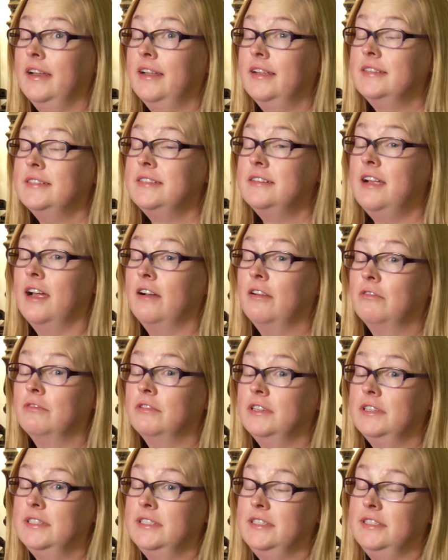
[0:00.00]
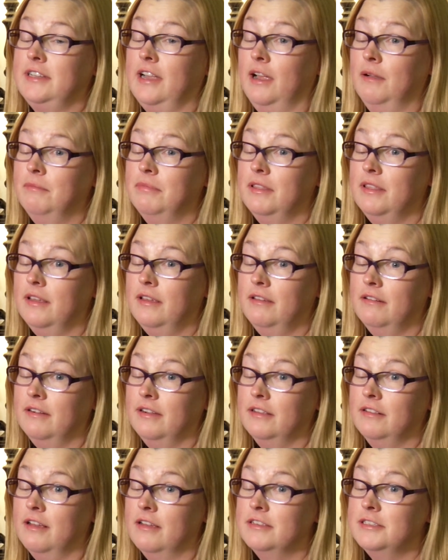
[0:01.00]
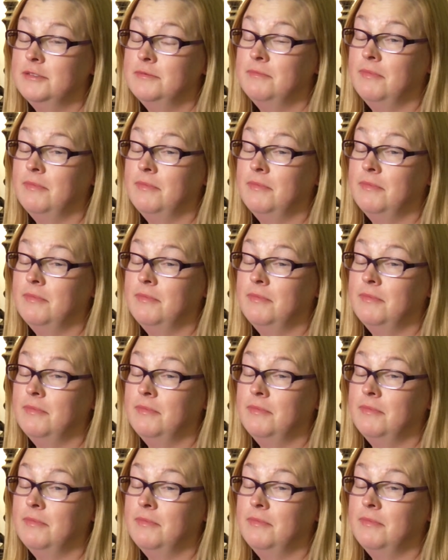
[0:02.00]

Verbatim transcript: It has not only stopped the hearing loss,